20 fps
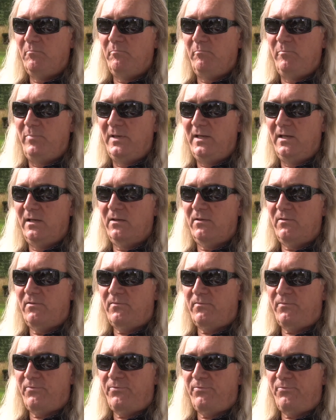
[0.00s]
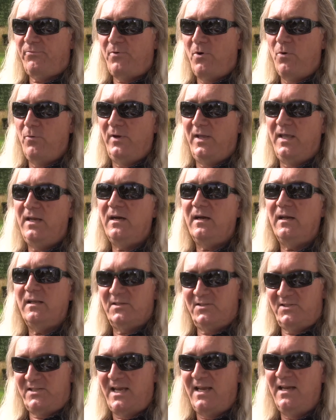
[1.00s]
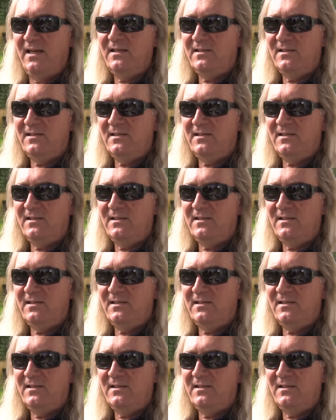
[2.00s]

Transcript: being thrown in an insane